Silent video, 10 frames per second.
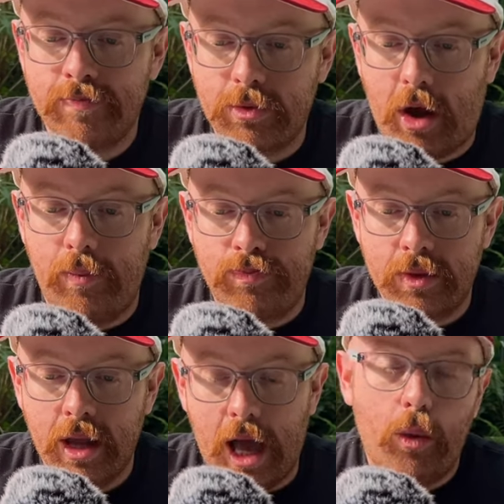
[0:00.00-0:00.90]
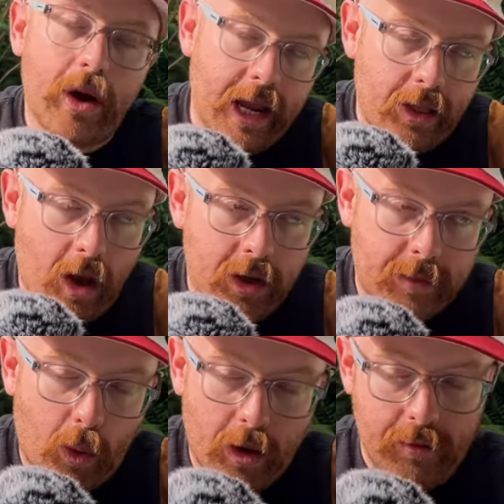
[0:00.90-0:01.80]
Now, I won't get into how
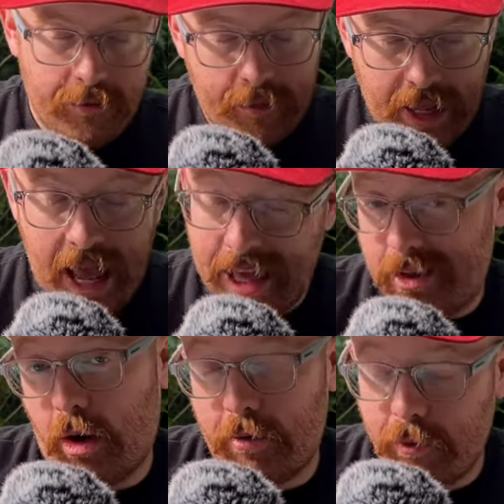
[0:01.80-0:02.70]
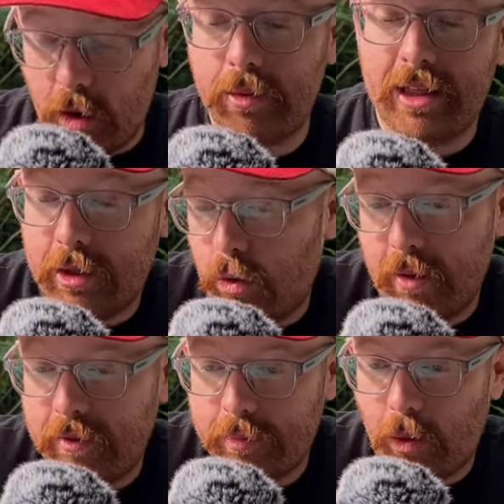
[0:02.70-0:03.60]
sport, for me, is an art form, because I do
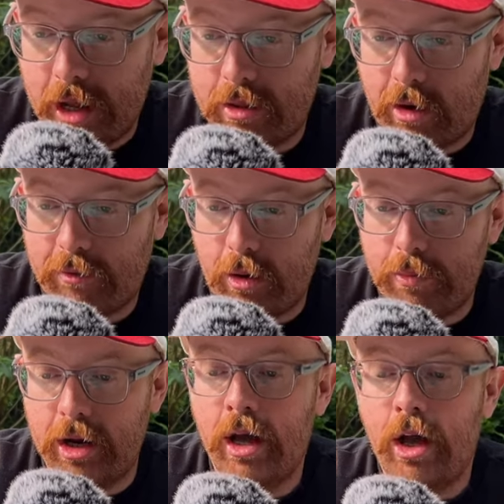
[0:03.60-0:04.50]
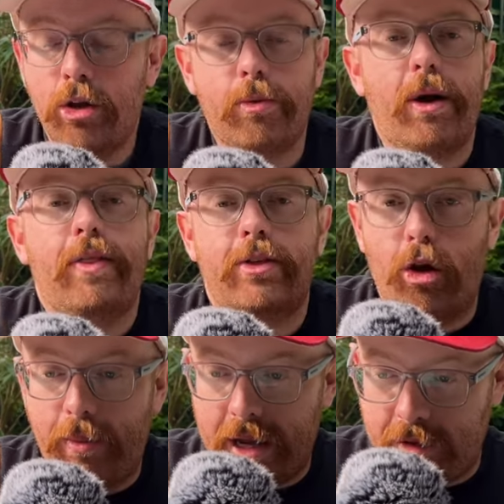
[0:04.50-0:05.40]
believe sport is an art form, but to bring this
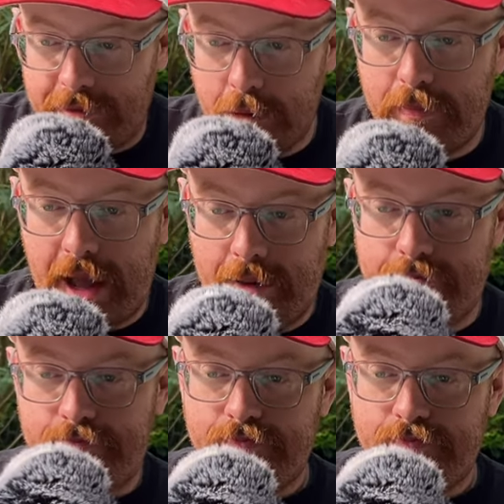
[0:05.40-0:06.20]
all back to flute playing,